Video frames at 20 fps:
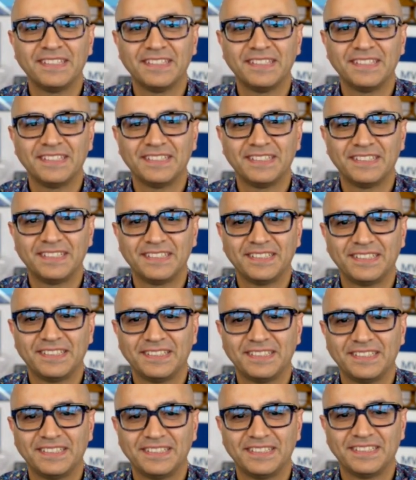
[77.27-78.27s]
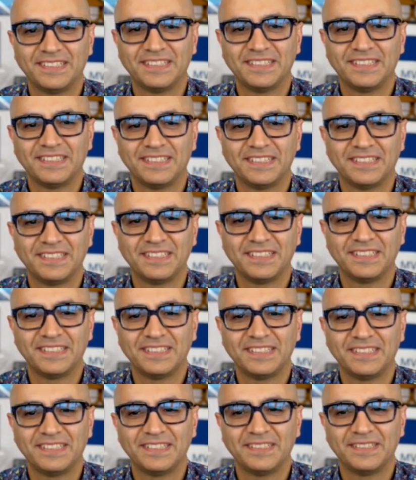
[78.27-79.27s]

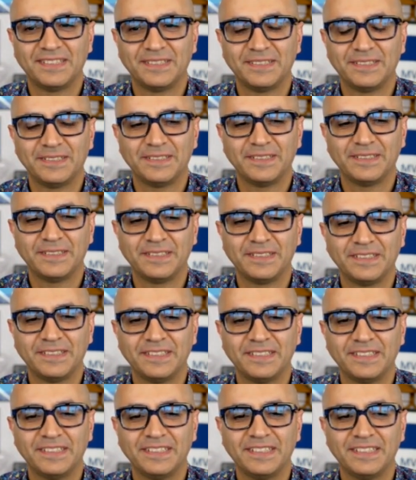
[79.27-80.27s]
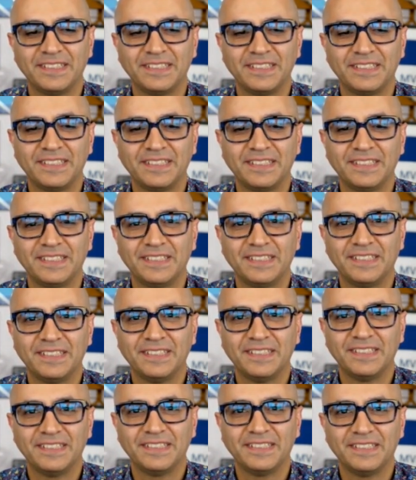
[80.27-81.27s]
(silent)